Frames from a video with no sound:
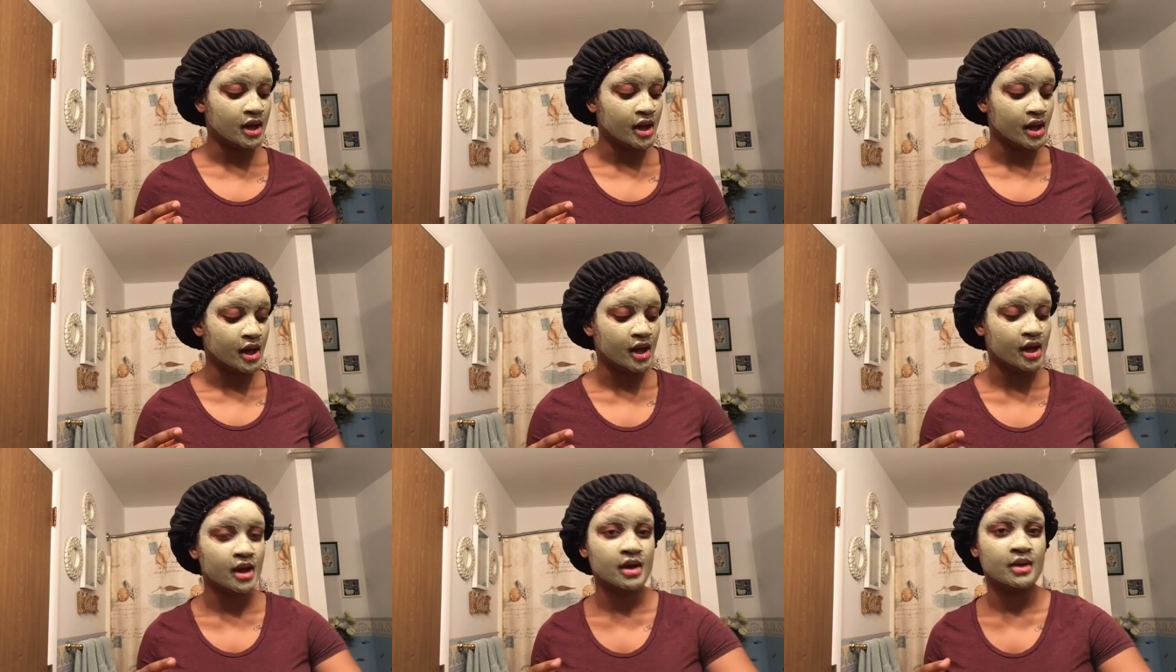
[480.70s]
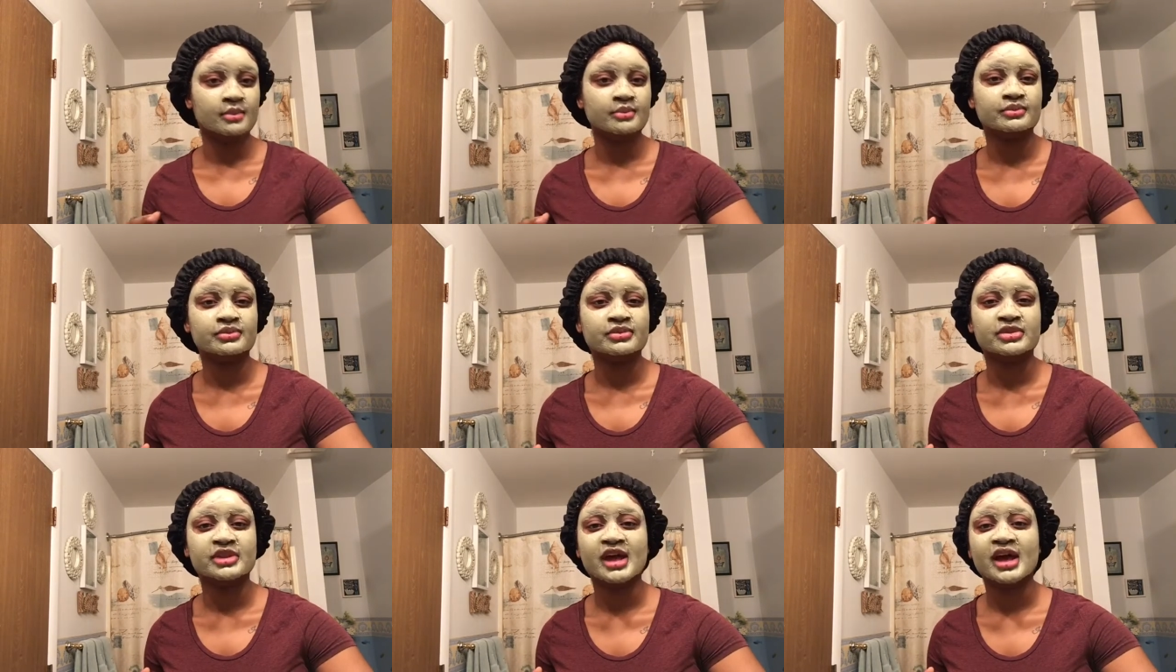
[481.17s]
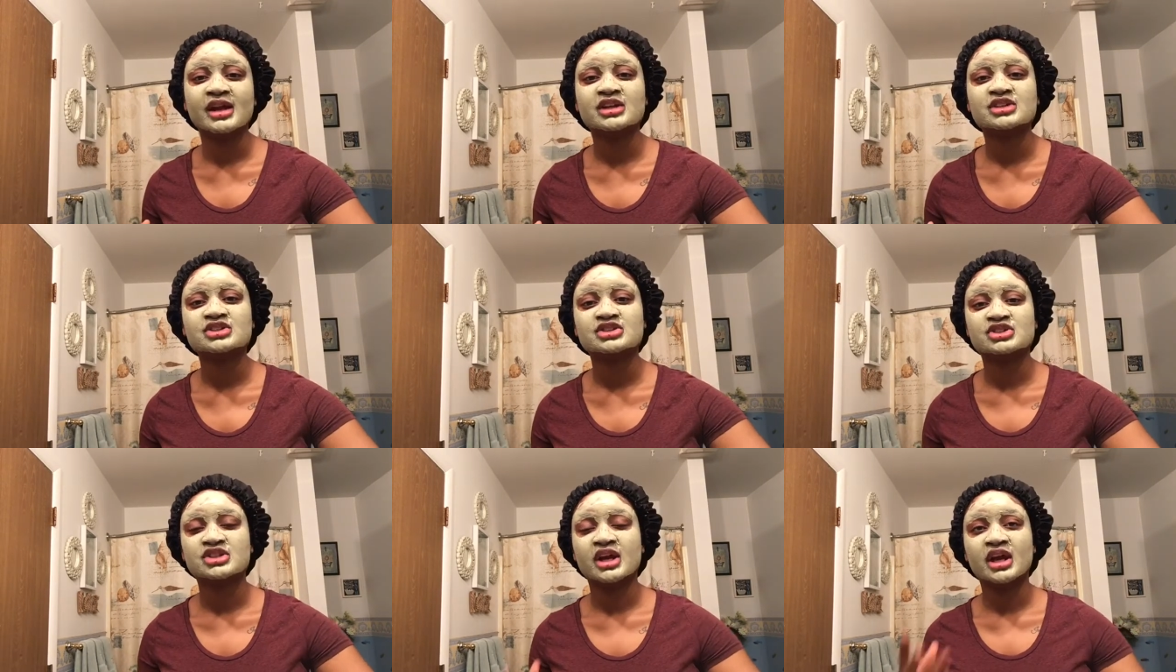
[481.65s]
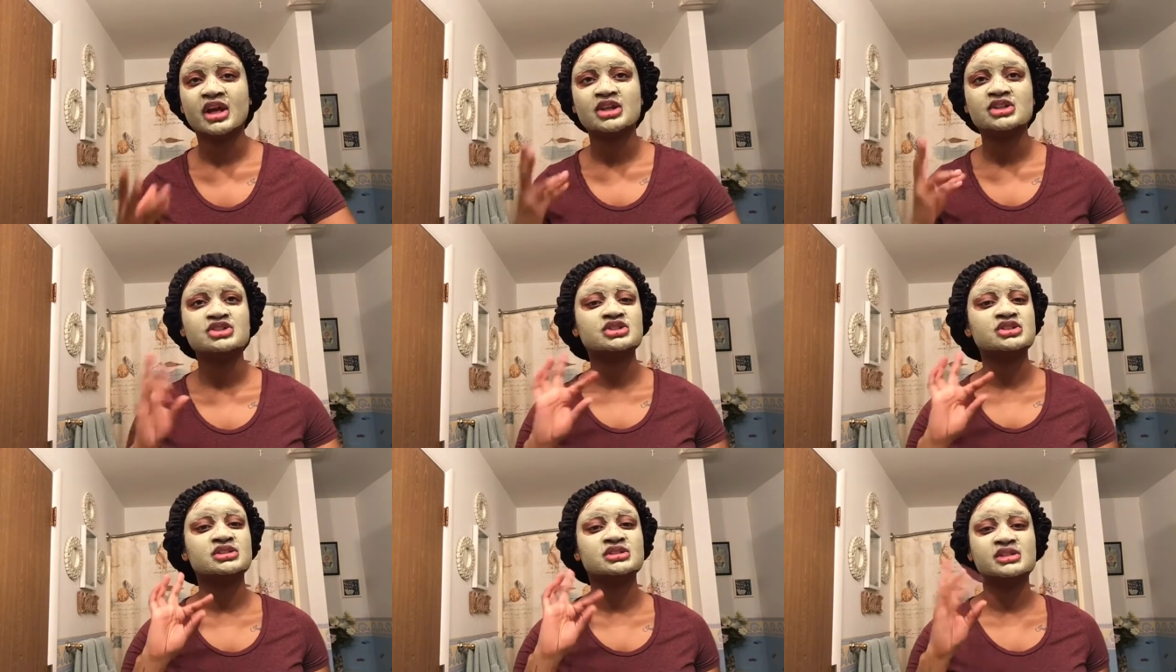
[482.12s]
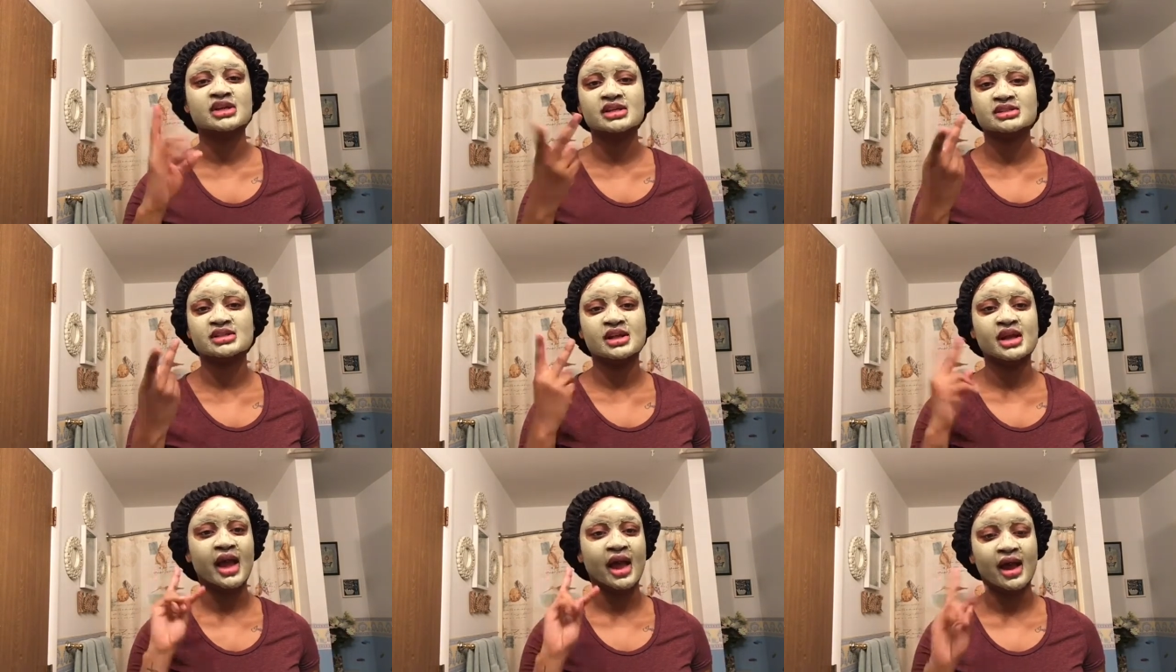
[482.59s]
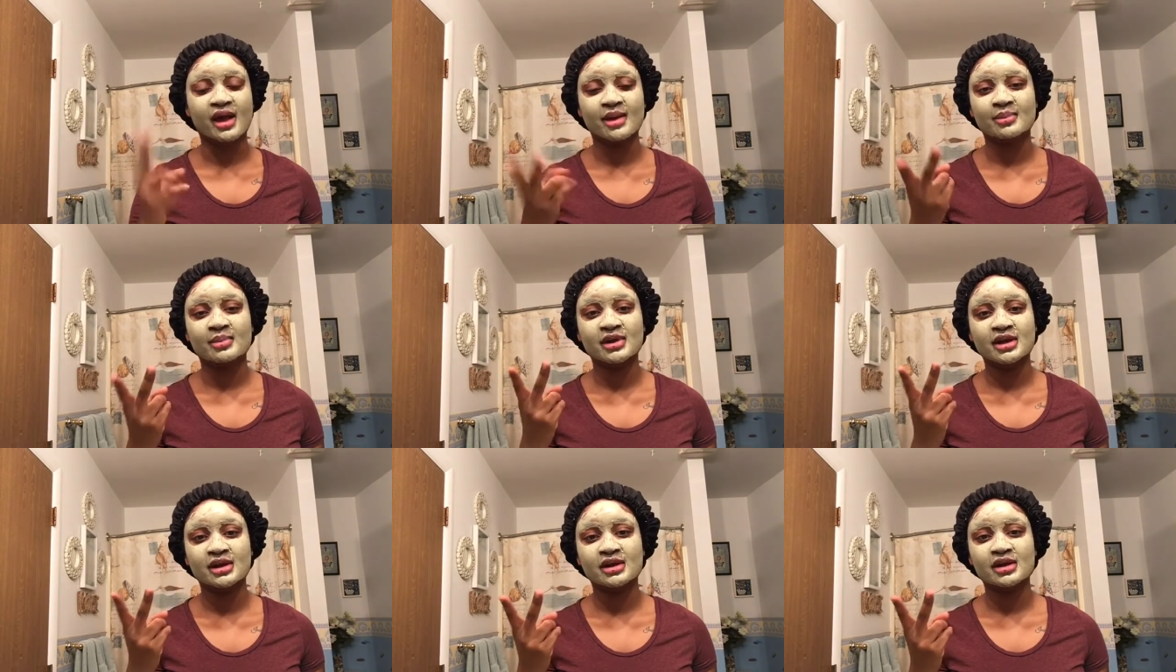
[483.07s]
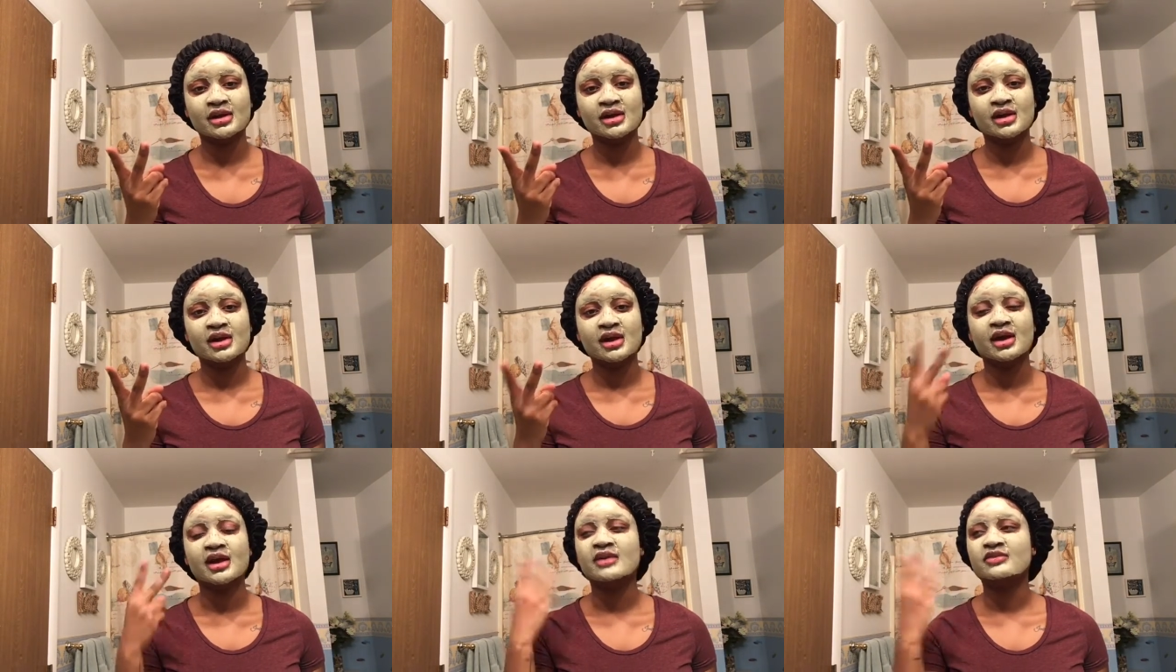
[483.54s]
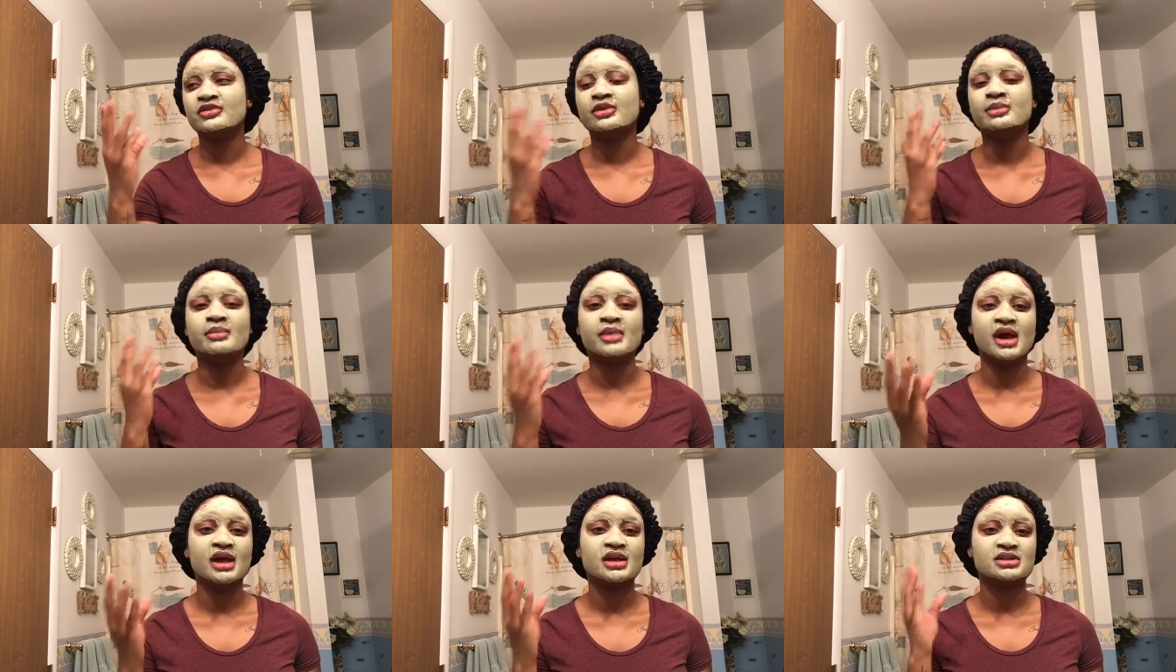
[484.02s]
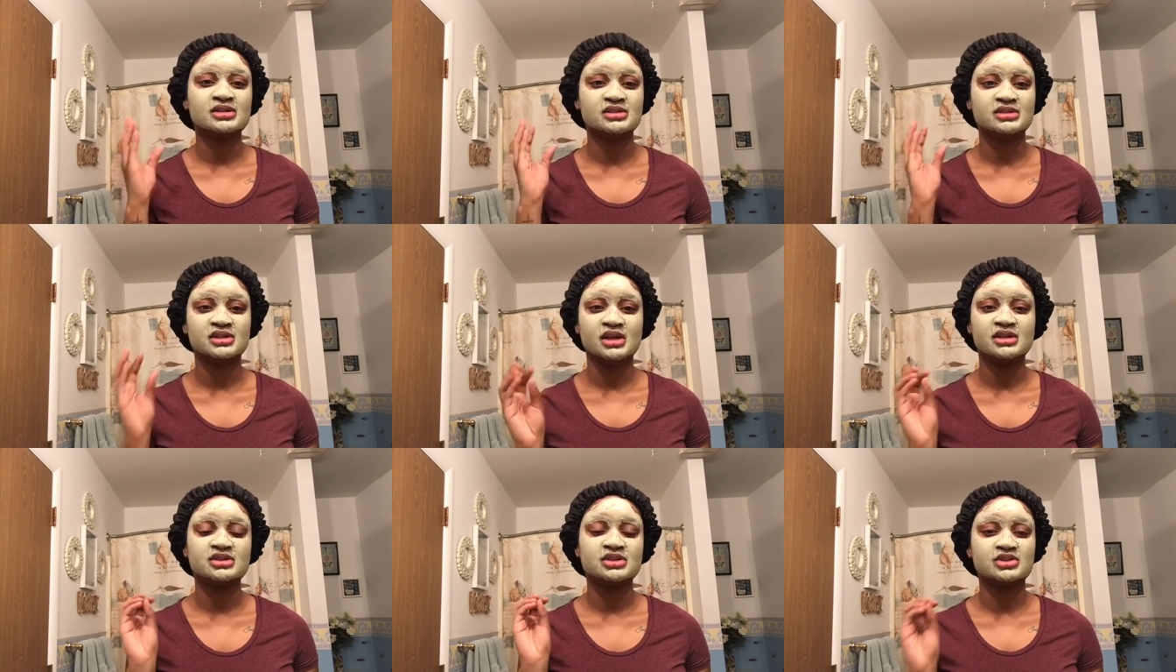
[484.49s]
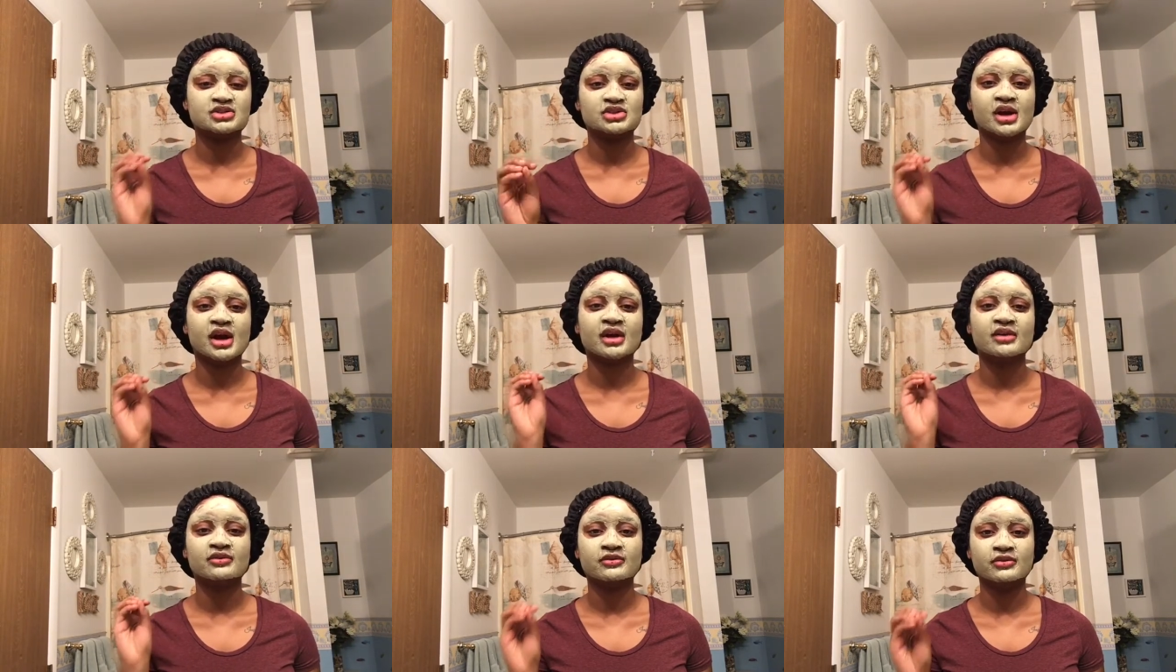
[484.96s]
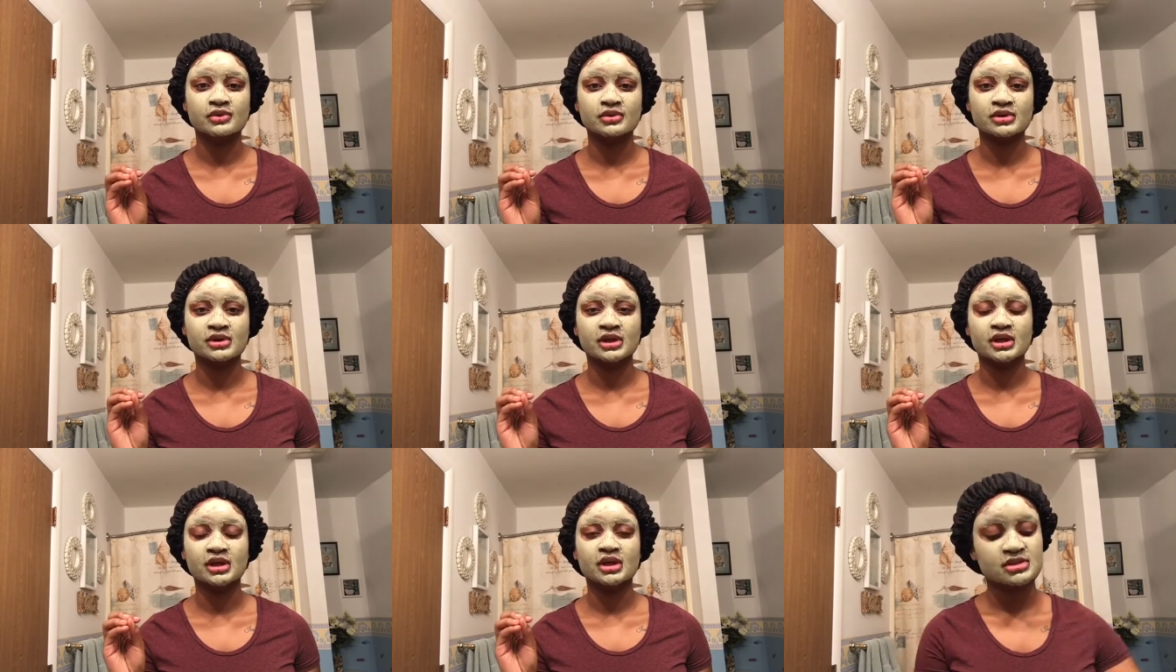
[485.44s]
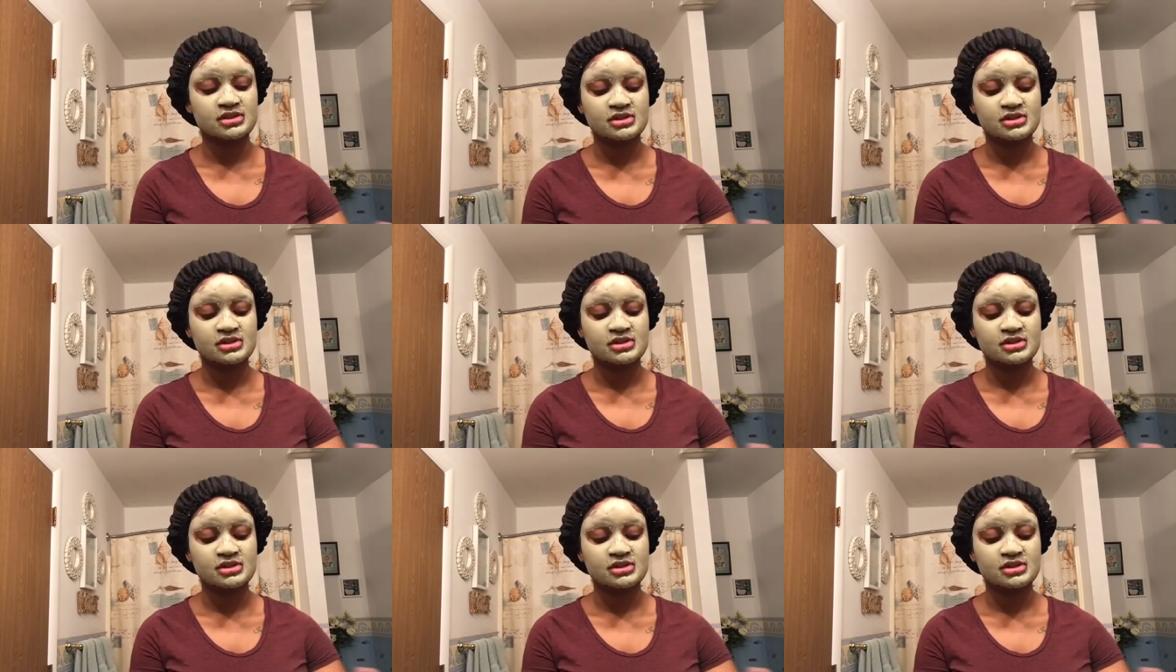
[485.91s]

that exchange doesn't happen if the mask doesn't dry fully.